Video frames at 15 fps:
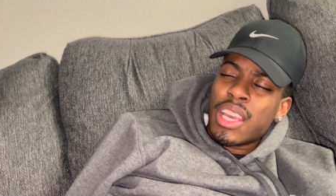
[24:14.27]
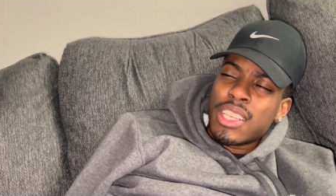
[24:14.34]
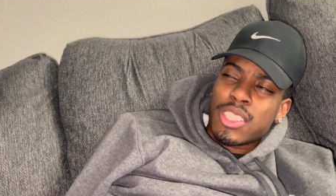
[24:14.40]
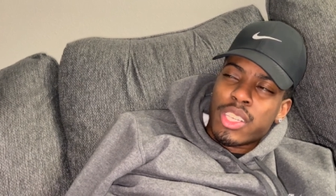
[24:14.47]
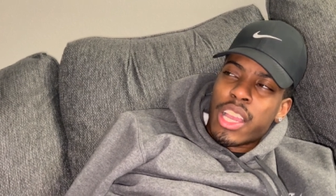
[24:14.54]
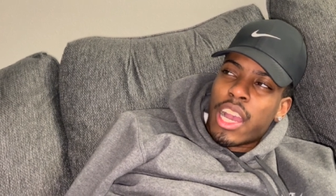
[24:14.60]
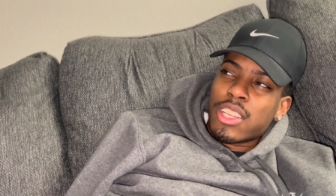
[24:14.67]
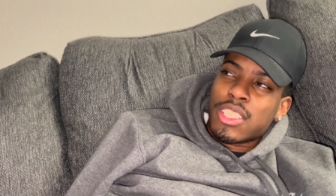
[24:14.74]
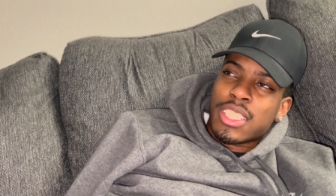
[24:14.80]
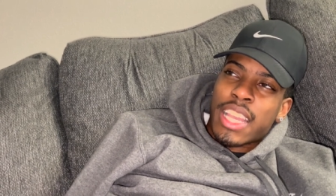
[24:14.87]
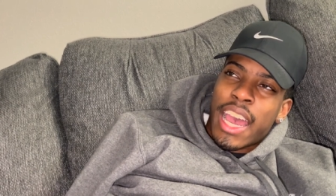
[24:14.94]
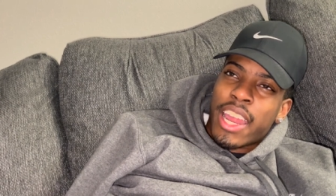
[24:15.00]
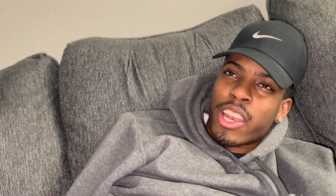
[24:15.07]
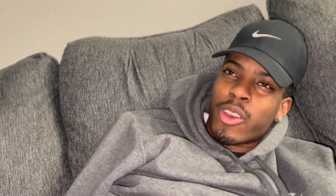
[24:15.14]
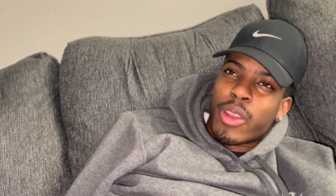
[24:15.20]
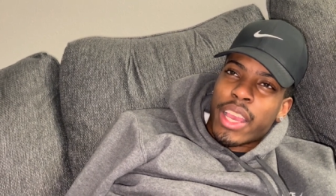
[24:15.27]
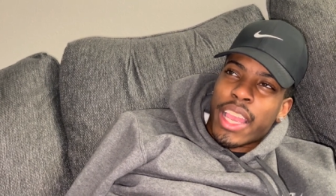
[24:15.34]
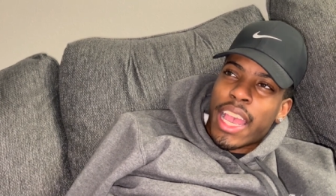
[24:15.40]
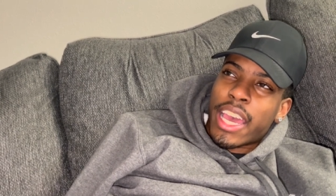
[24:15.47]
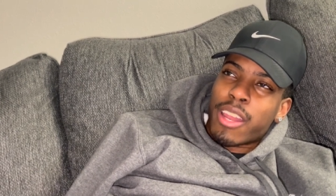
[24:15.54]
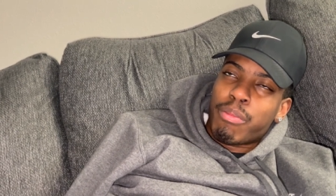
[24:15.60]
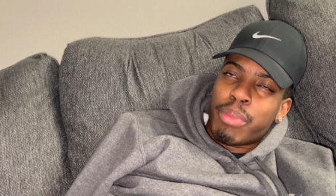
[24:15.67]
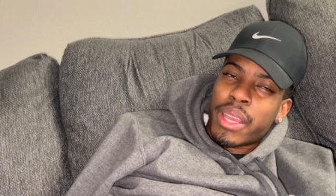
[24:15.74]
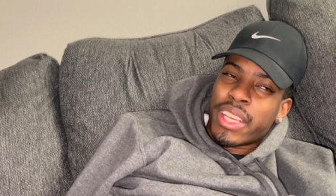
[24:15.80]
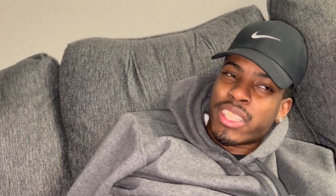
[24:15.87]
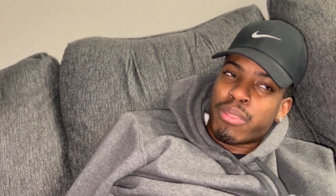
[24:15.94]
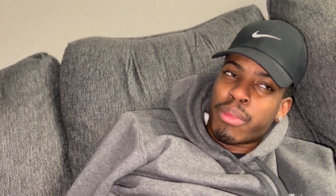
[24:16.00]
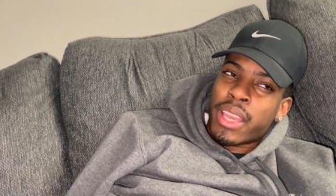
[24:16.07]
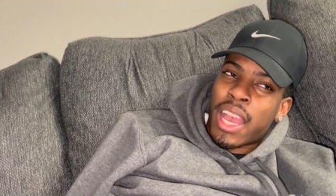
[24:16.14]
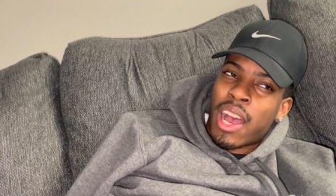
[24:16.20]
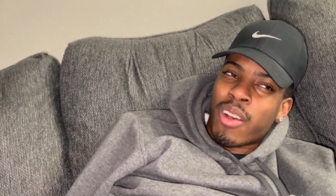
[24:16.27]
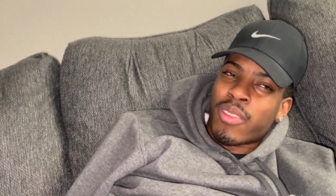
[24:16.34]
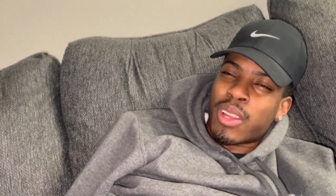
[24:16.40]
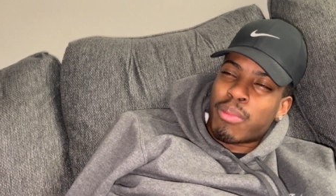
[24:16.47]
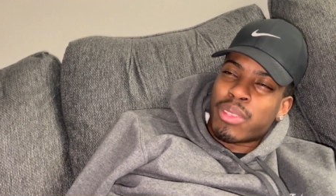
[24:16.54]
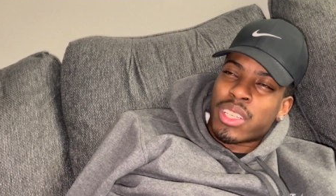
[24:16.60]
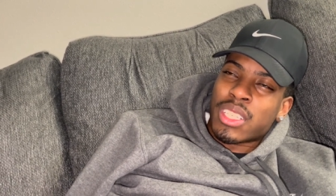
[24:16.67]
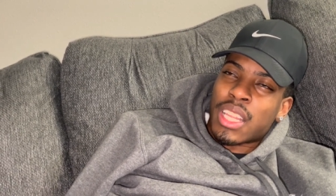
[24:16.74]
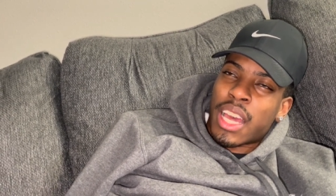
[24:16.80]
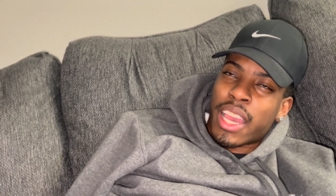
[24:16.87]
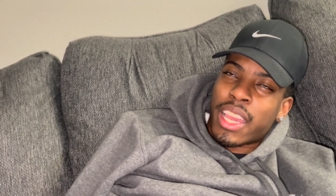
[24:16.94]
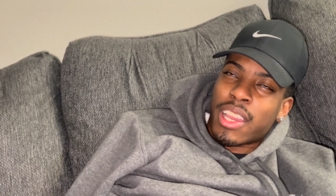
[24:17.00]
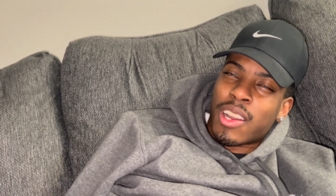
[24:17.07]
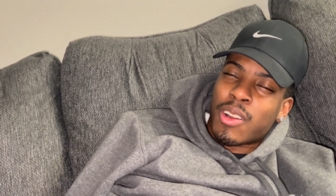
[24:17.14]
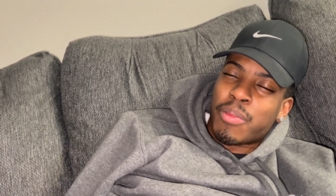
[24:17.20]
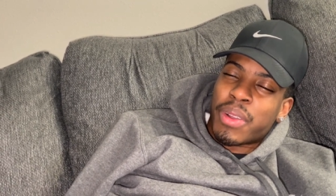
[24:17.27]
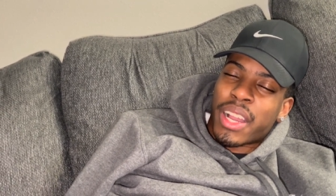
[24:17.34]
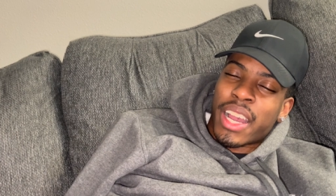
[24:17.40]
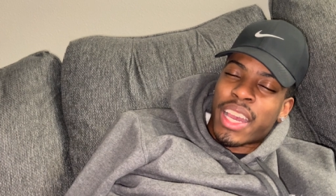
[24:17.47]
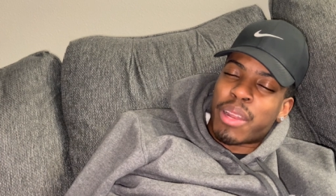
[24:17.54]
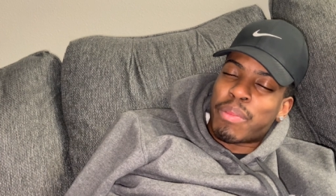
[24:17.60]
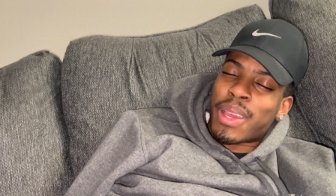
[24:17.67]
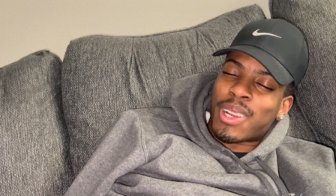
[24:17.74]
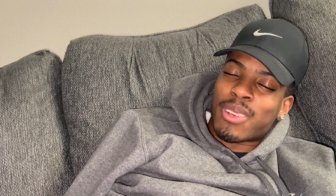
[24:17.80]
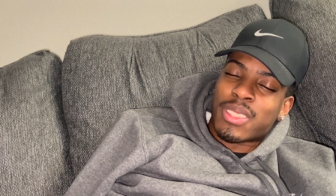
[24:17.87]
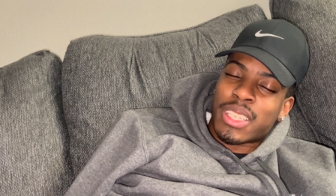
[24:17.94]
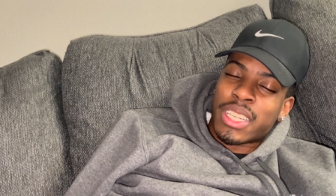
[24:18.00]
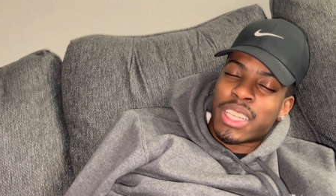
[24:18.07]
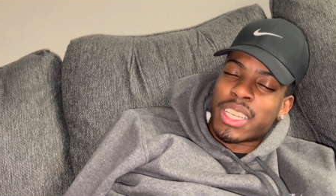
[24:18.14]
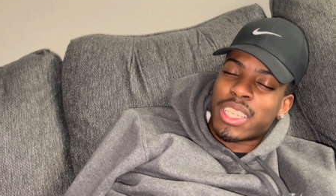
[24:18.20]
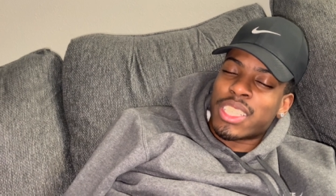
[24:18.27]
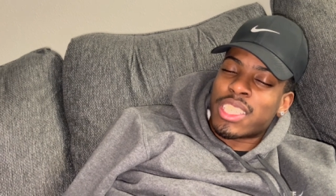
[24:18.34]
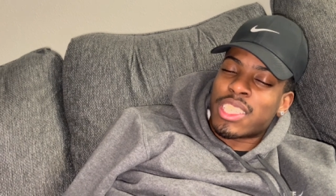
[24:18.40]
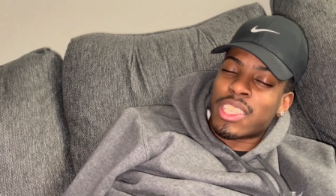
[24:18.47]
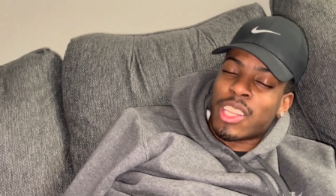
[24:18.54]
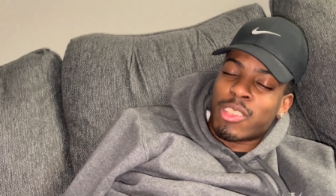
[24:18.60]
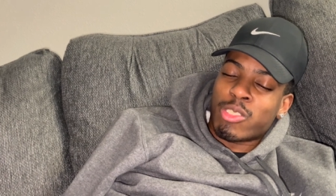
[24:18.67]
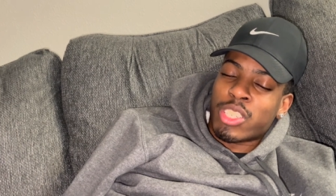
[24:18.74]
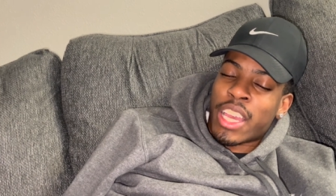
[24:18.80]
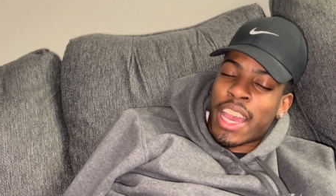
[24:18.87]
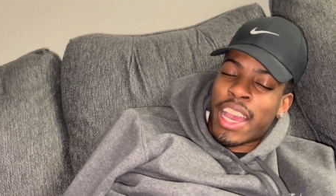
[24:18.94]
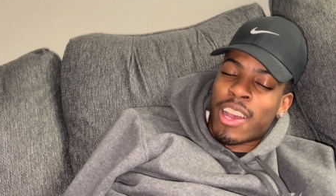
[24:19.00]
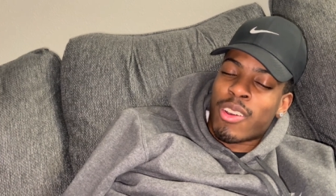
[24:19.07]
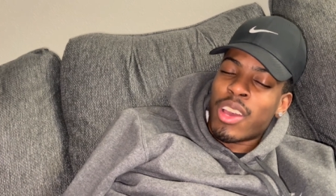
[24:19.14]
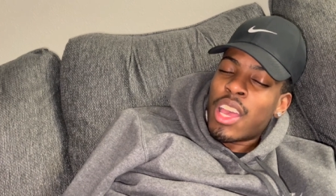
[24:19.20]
So y'all just gotta know that kind of pissed me off, and I'm just like, oh my god, I'm not gonna say nothing because this is a little child.